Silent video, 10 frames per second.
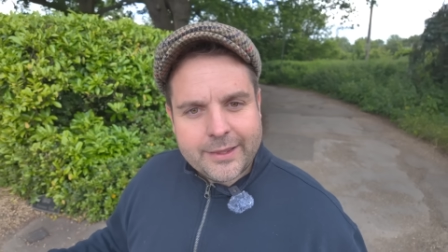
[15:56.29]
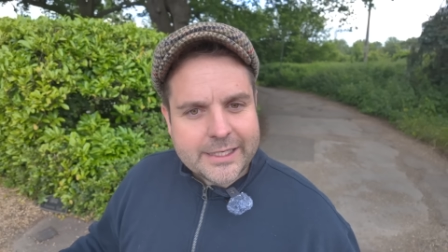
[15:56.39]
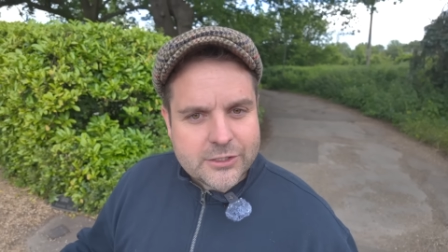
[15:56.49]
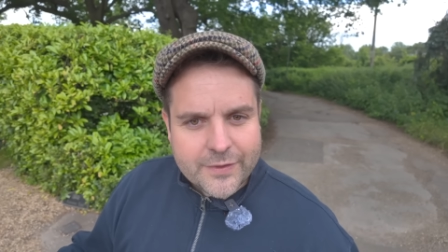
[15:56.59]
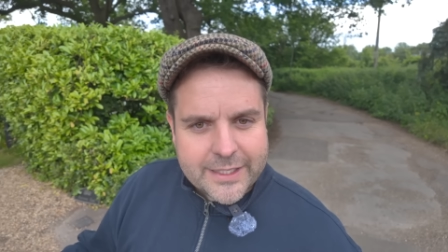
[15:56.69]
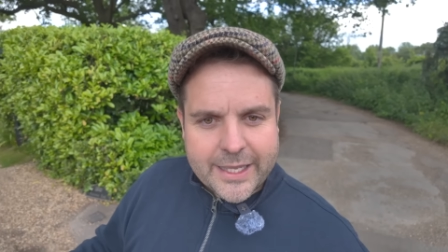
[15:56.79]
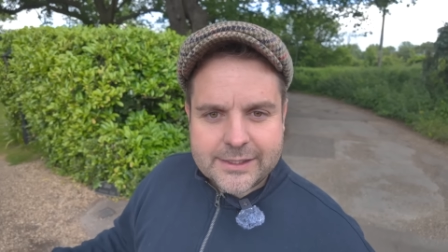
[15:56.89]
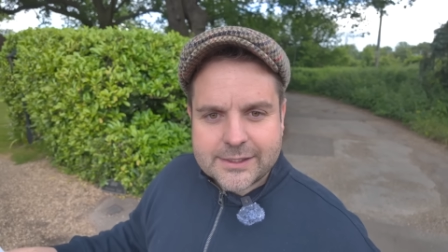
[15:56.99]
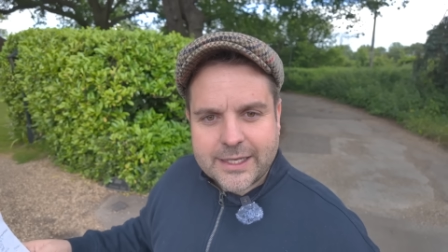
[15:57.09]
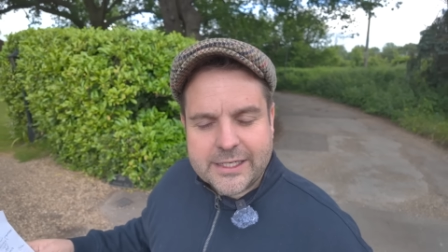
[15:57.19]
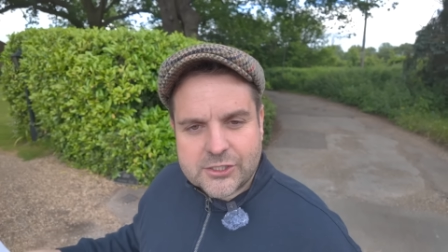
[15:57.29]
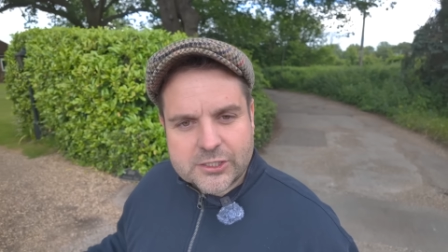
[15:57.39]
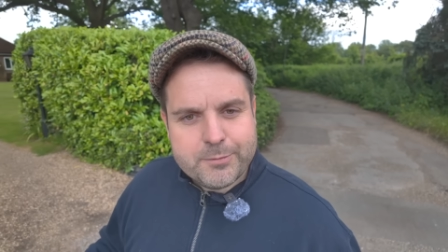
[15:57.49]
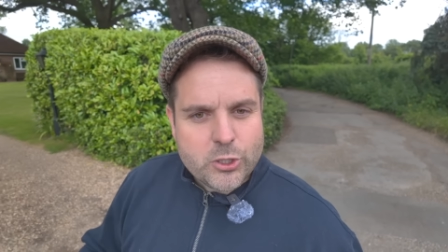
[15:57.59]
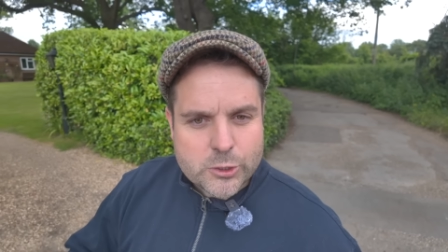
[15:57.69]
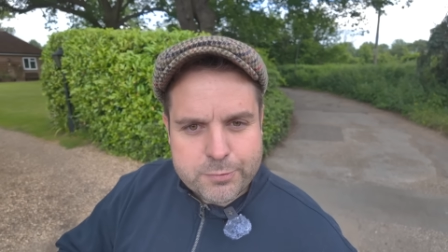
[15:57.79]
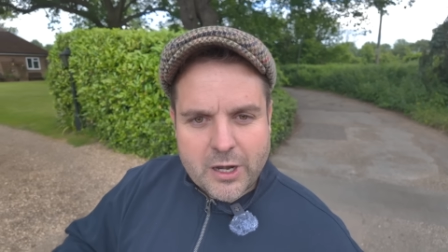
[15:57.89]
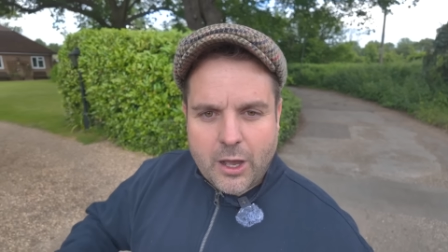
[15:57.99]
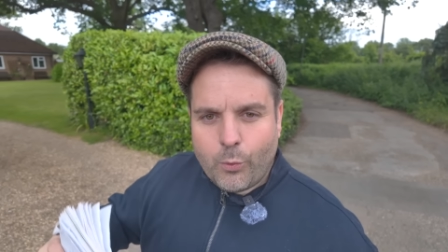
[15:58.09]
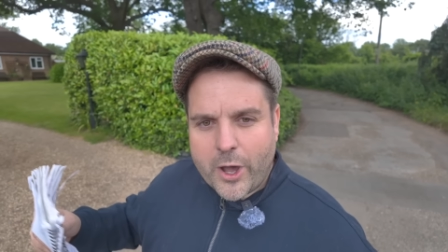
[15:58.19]
that's not the case. It's just
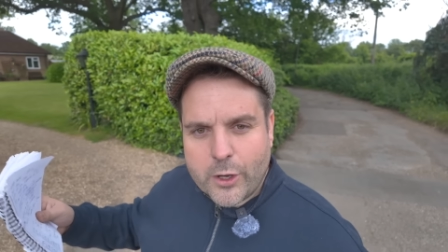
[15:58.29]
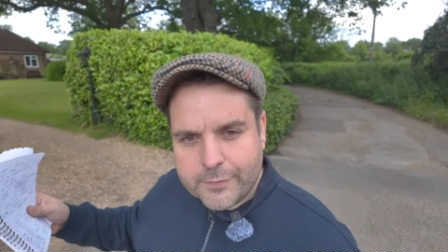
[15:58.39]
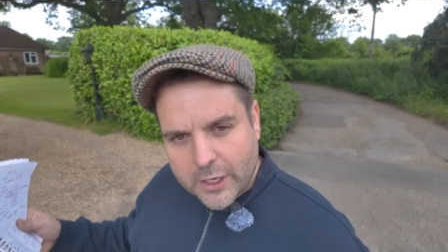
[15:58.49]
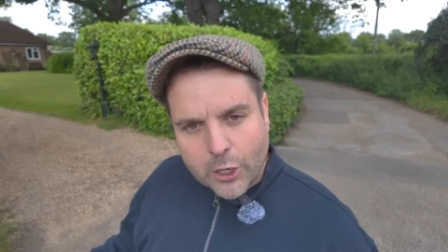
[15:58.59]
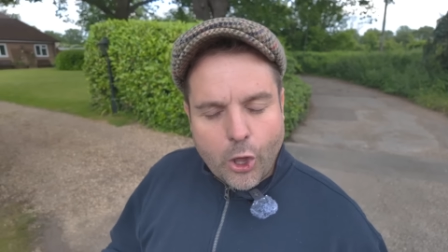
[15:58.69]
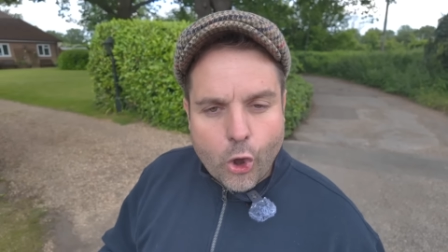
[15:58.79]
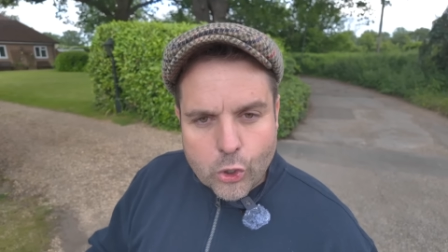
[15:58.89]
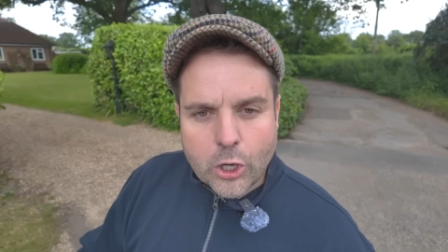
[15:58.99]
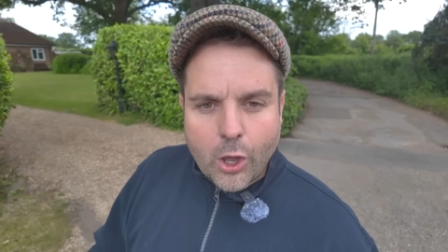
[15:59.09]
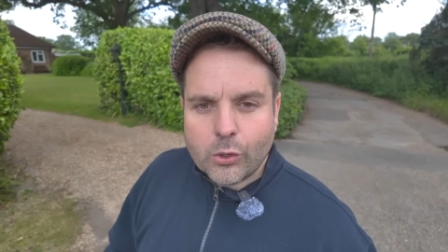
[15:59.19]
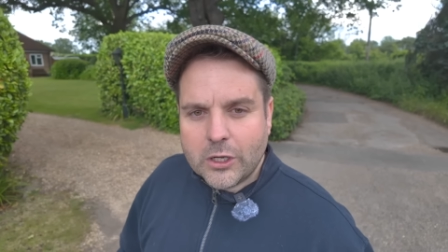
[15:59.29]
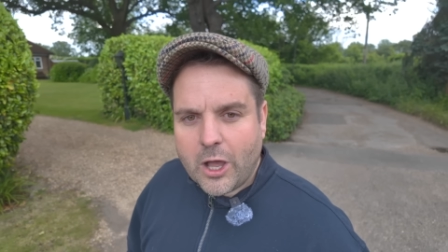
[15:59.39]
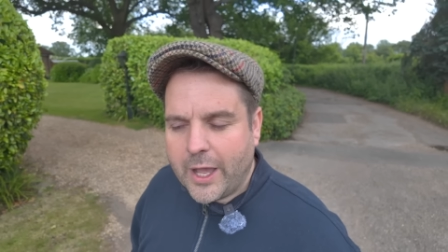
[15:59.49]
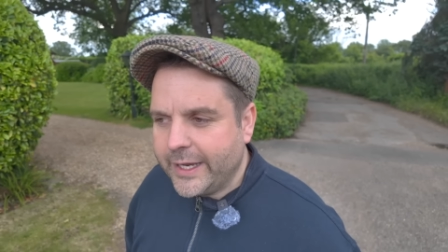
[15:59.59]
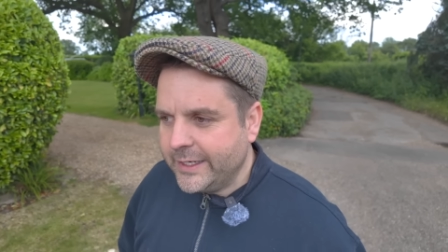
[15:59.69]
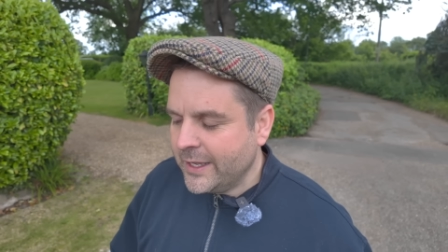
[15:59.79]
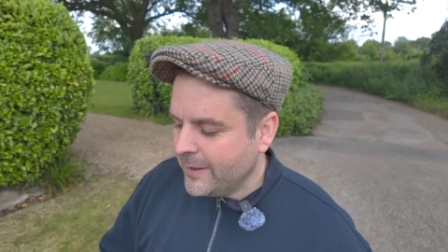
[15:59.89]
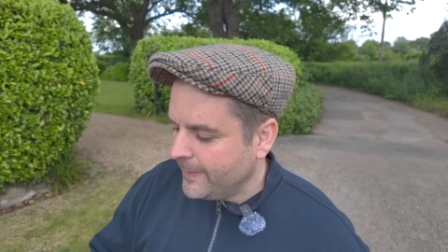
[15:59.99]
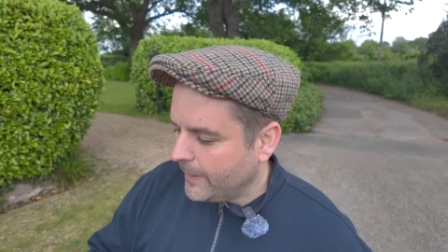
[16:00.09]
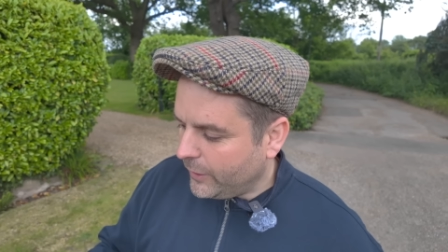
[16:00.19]
Middlesbrough are one of a long, long line
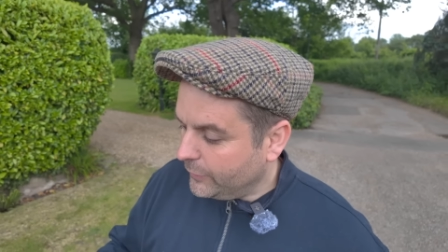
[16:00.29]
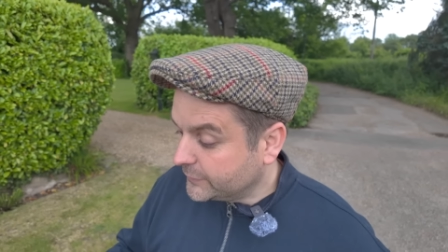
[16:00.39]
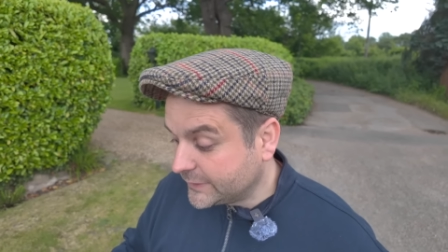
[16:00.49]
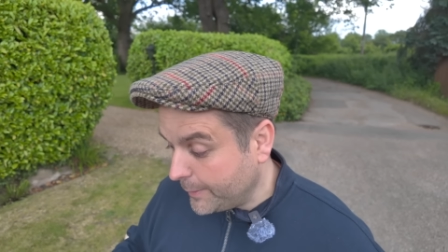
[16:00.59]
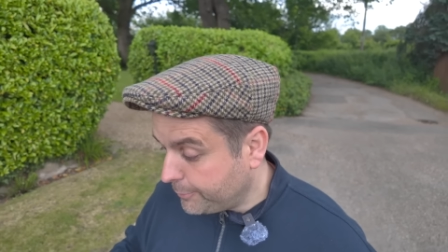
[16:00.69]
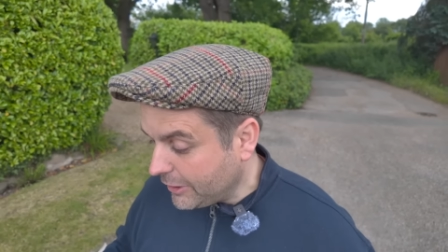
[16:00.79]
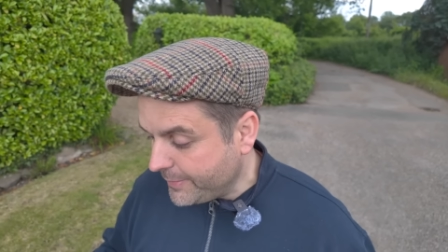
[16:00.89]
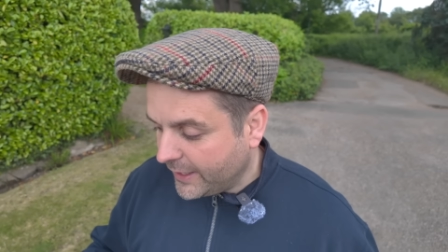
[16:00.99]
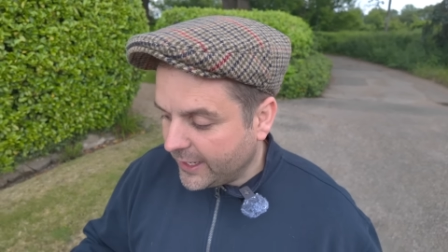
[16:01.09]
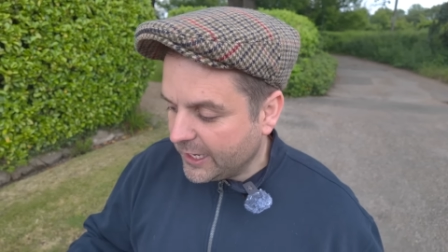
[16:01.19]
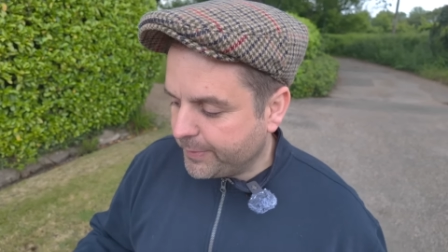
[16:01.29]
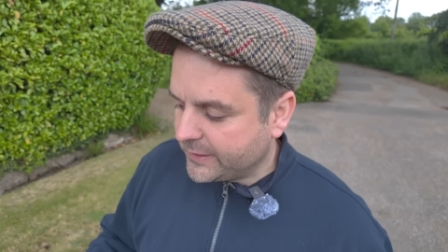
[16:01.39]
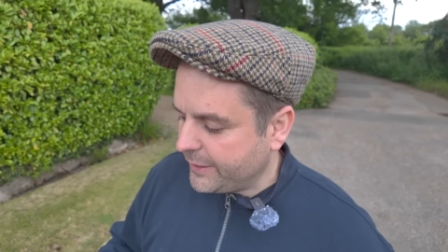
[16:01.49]
of some Premier League, but